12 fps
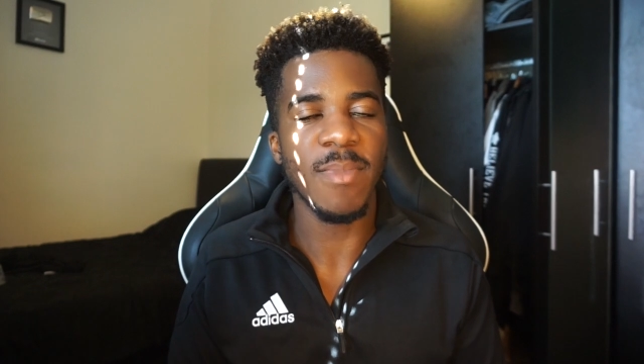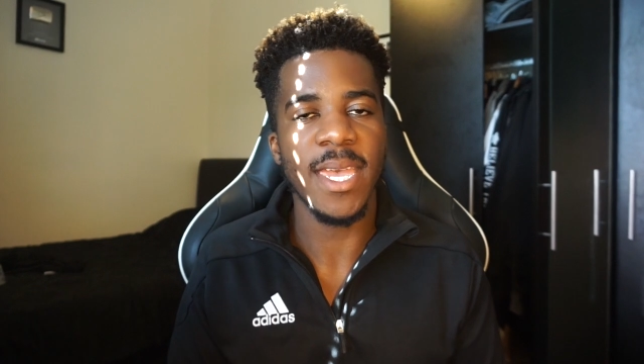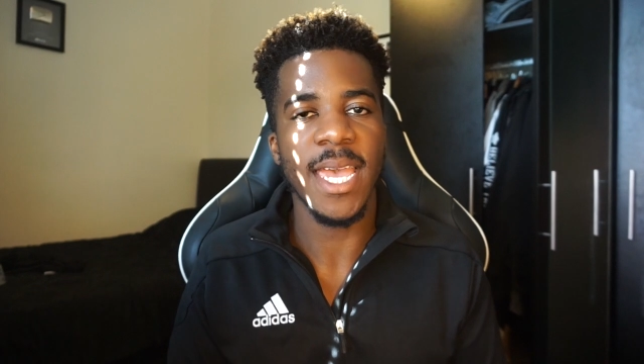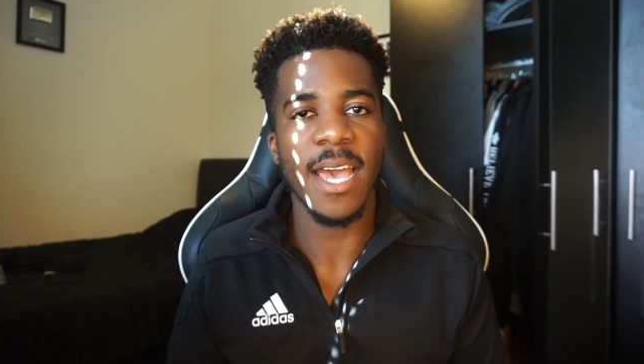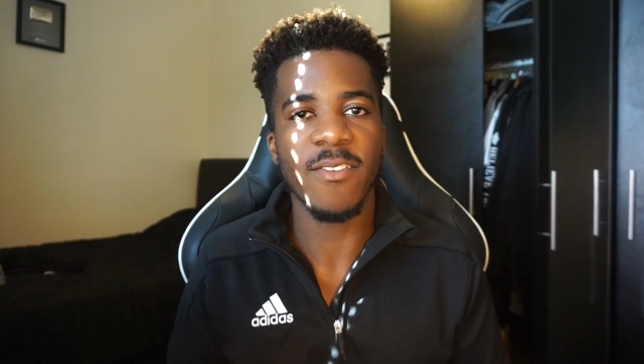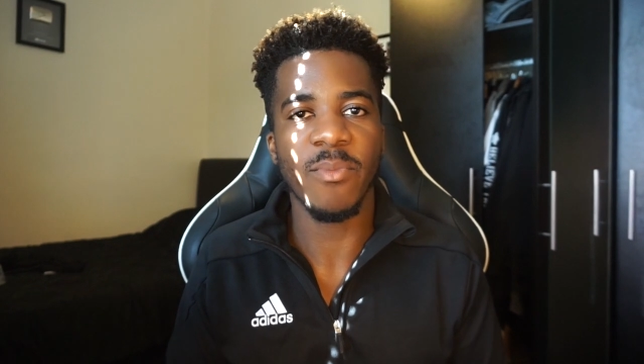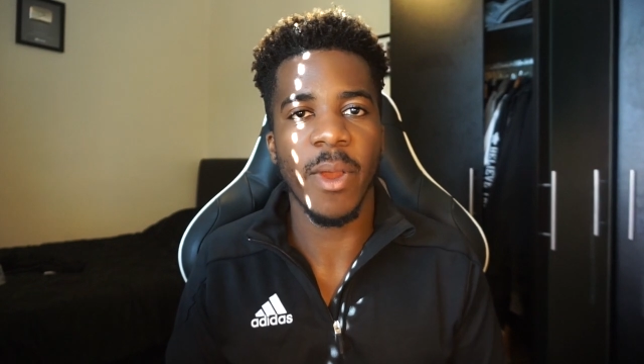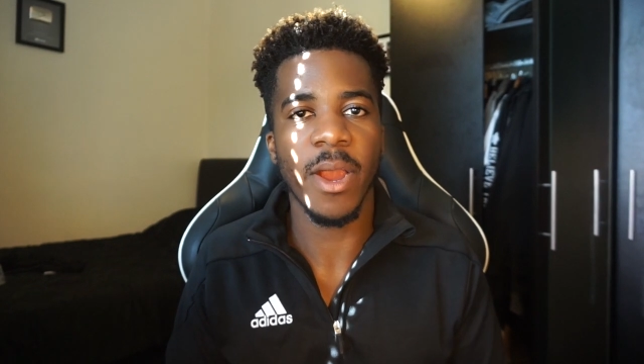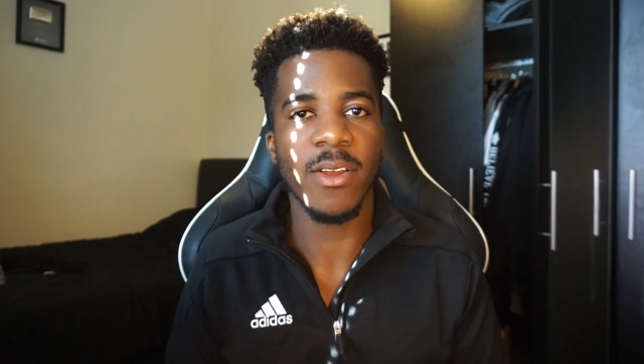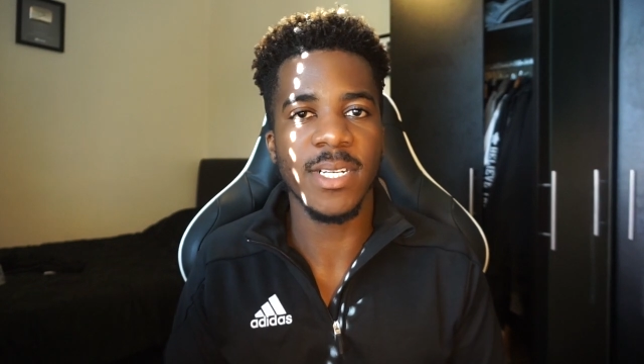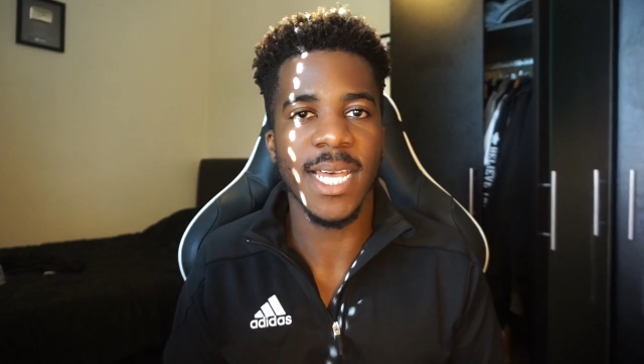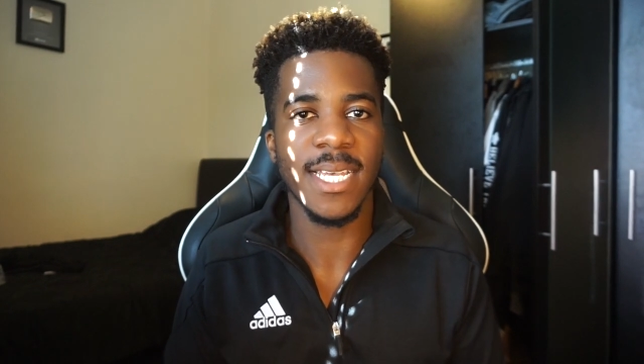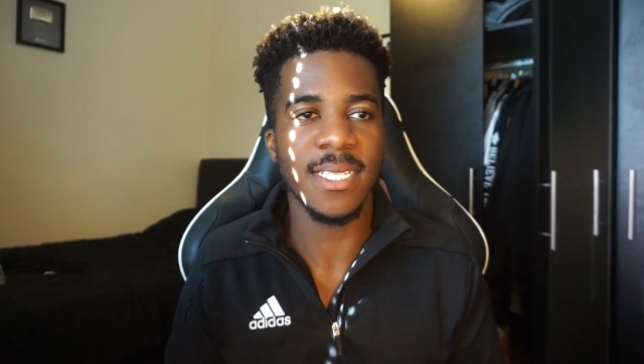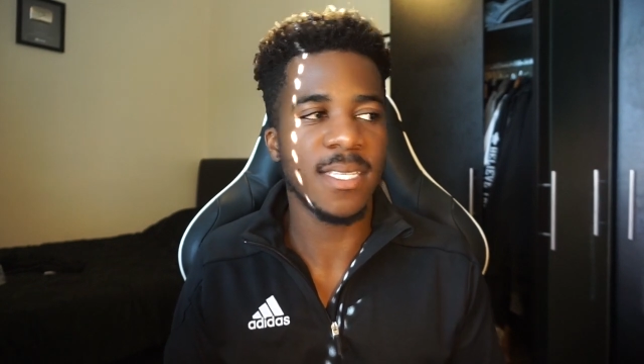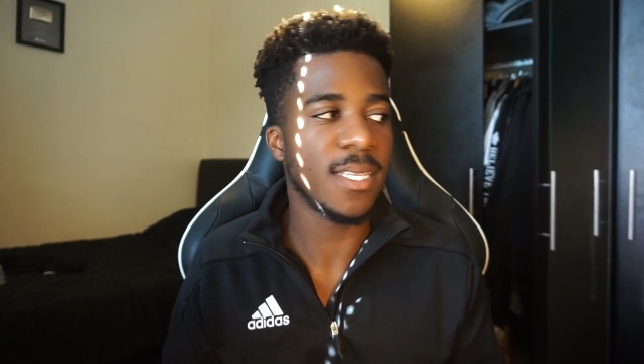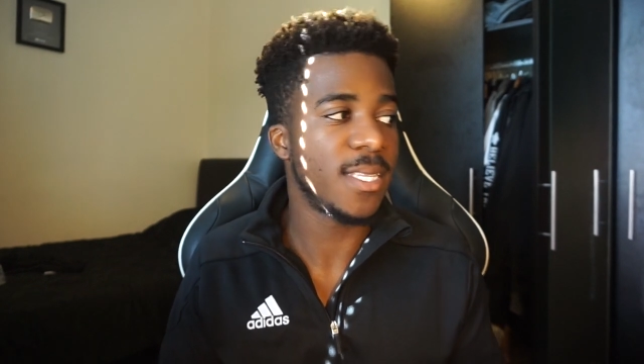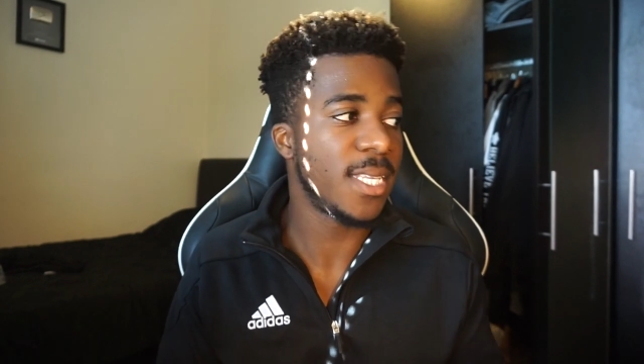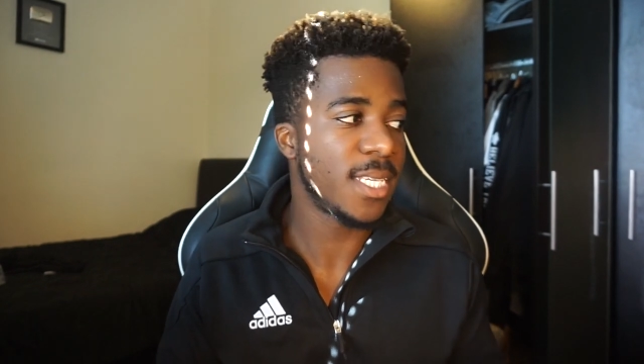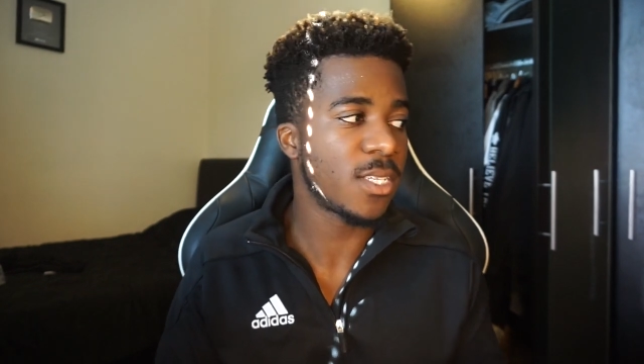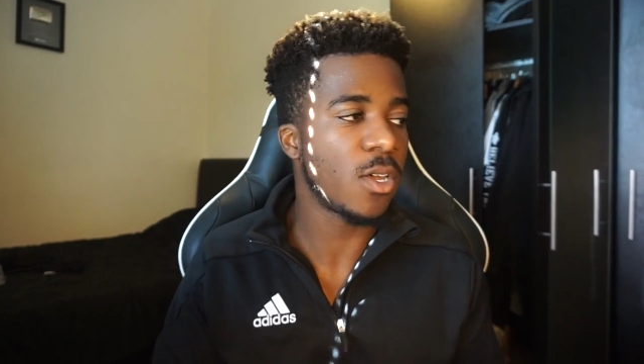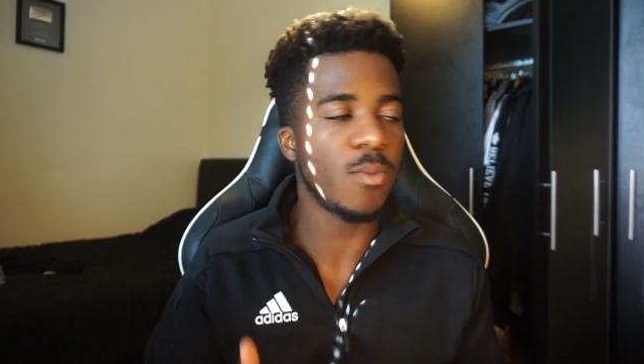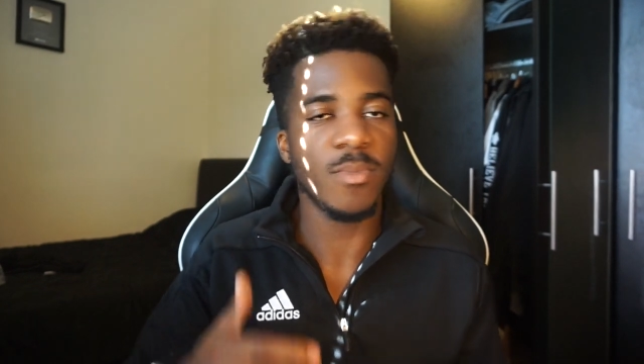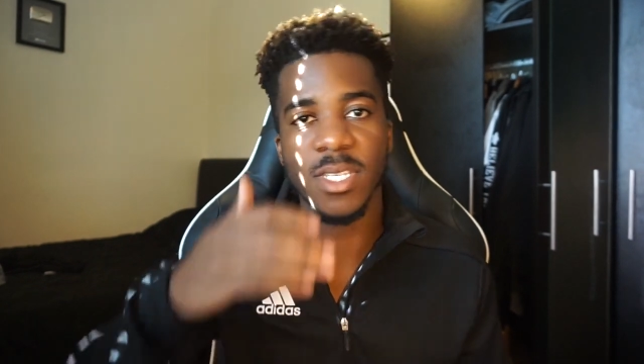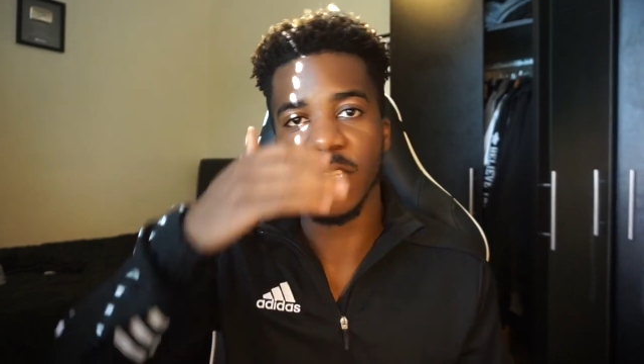may have prioritized this
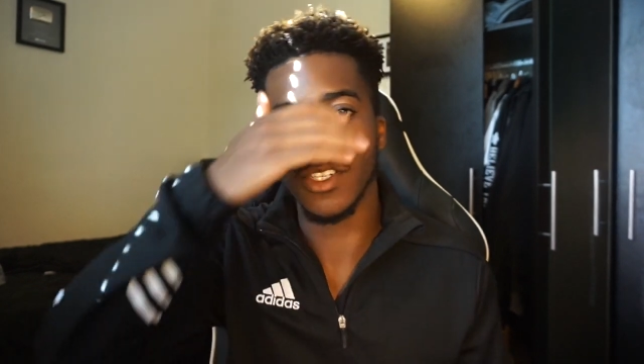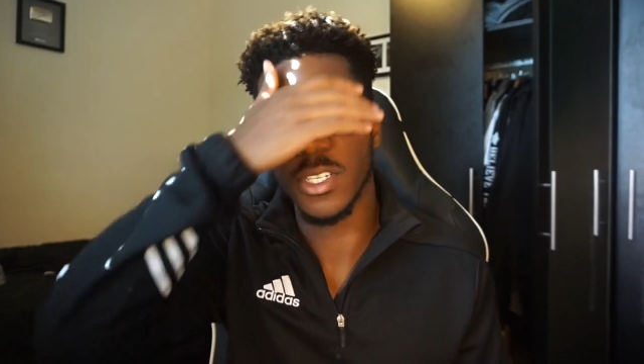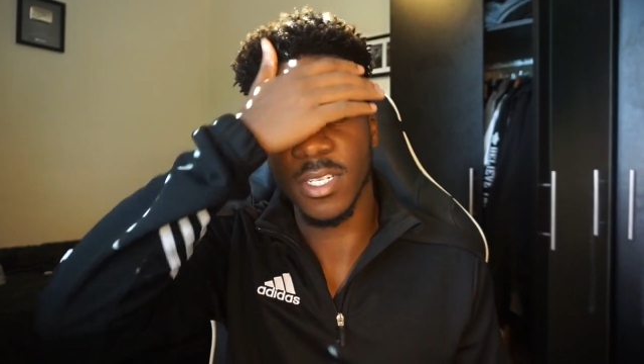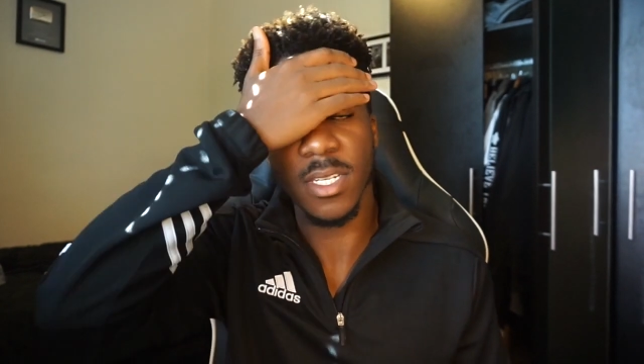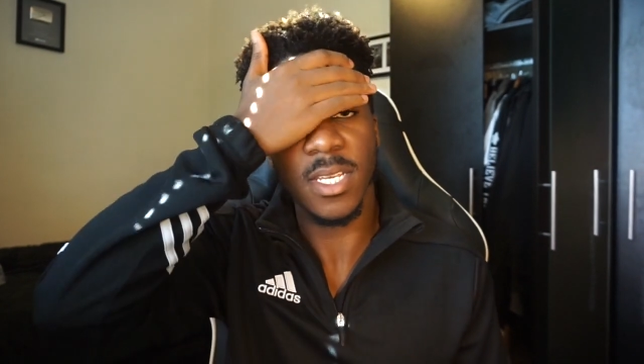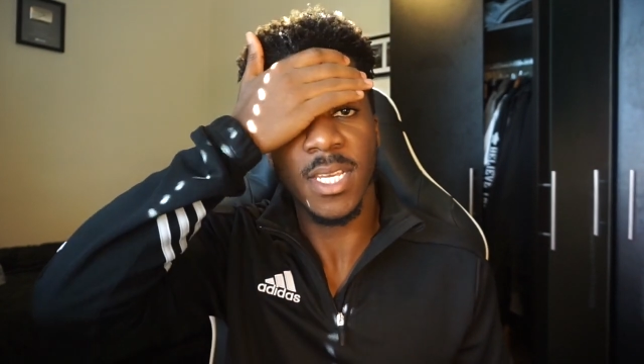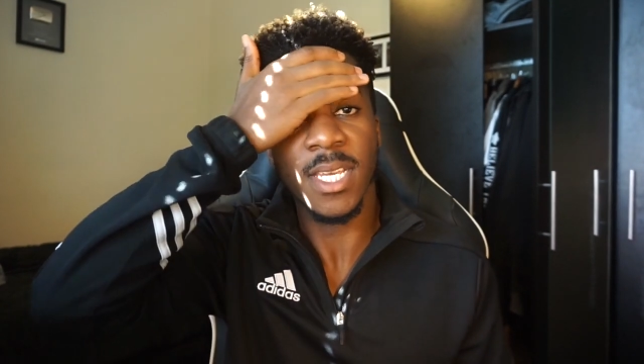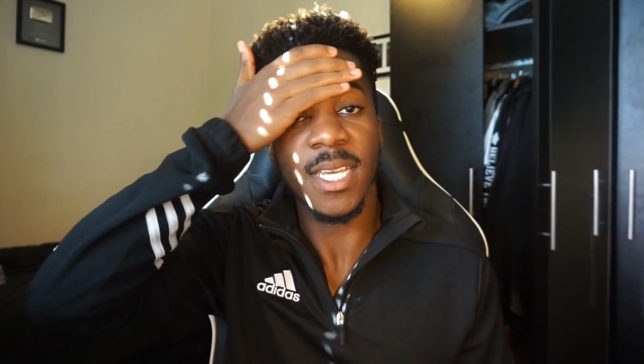competition